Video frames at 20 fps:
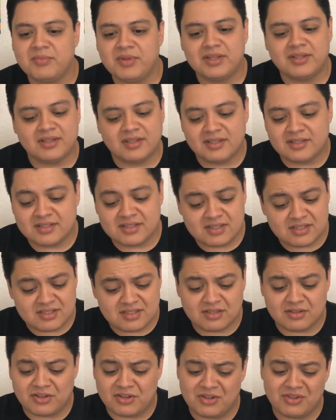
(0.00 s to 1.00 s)
It's
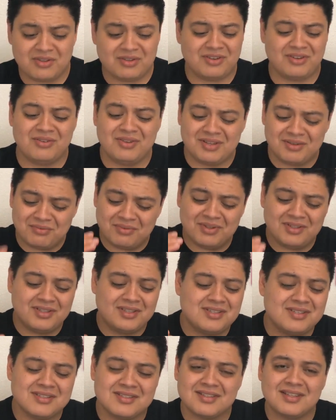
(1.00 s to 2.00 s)
just a good, you can
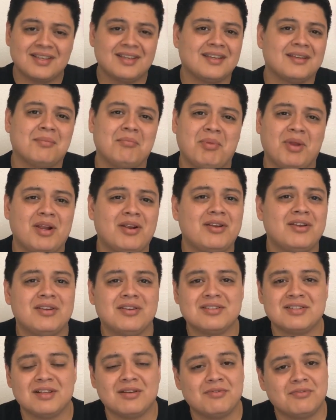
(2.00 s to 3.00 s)
really just like bury
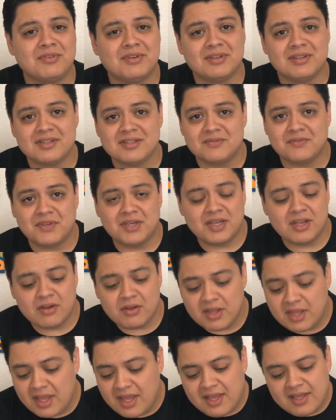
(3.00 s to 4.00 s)
yourself into this
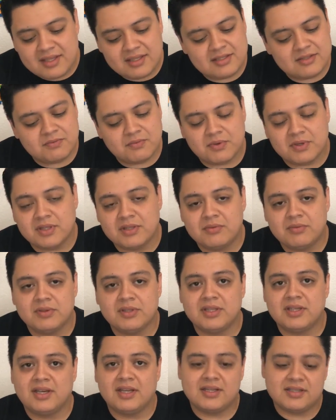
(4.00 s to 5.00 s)
video. It's really,
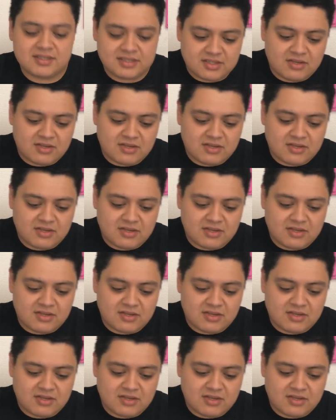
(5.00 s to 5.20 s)
really nice.